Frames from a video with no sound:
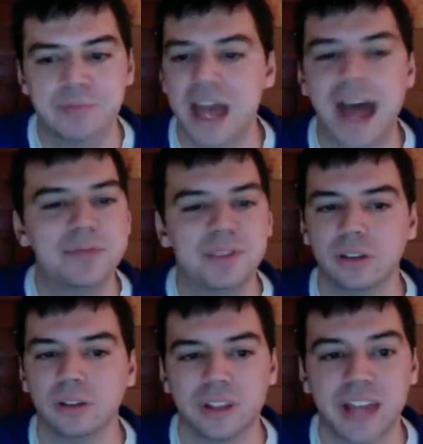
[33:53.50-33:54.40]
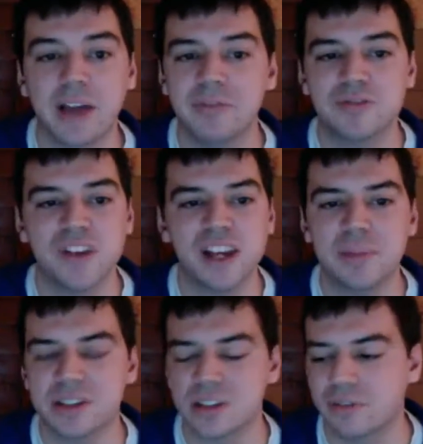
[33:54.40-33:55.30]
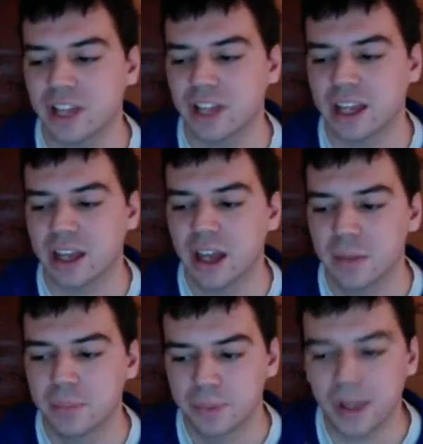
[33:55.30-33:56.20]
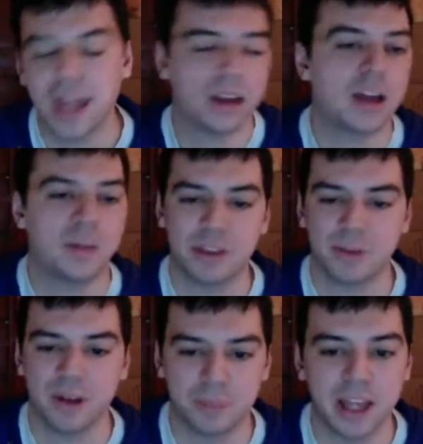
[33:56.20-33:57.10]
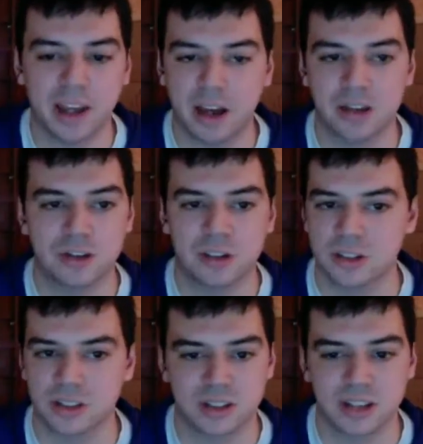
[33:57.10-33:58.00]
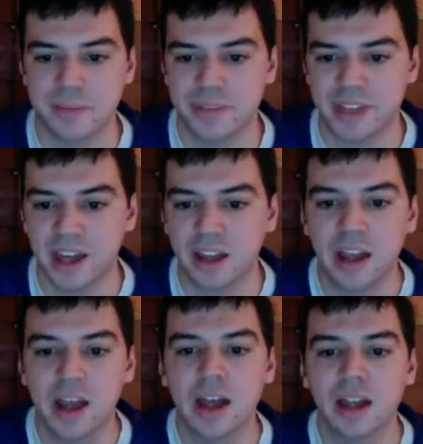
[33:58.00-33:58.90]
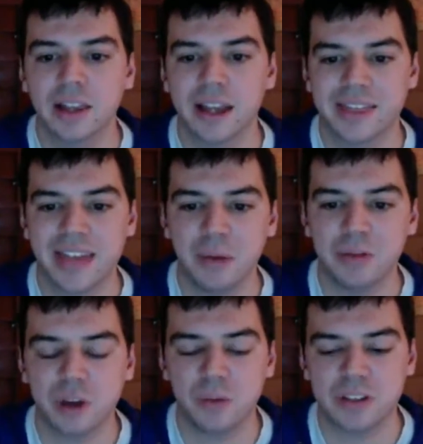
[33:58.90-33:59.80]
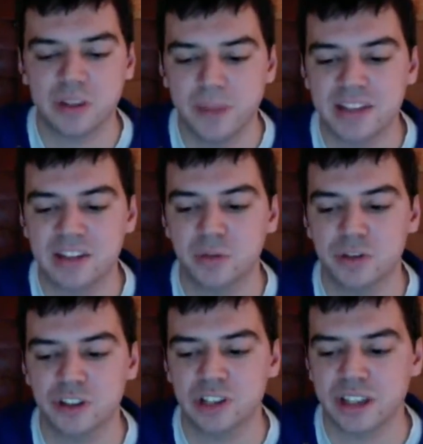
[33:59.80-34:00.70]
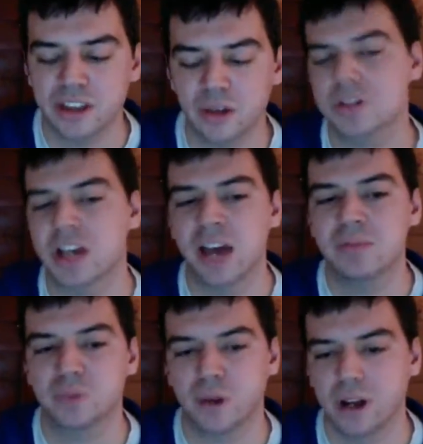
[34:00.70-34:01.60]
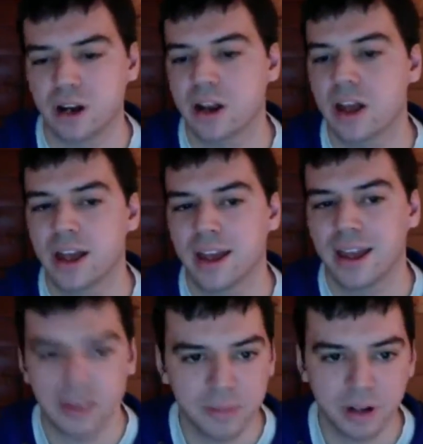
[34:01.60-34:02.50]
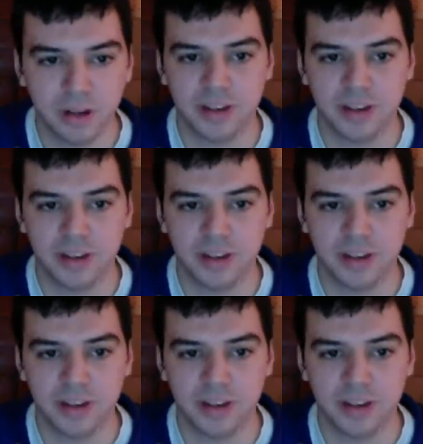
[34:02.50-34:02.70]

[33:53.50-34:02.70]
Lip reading: Absolutely. I was finding myself like, and by the way, playing concerts is the same thing. Like that was always the best. It was just like there were times where in the middle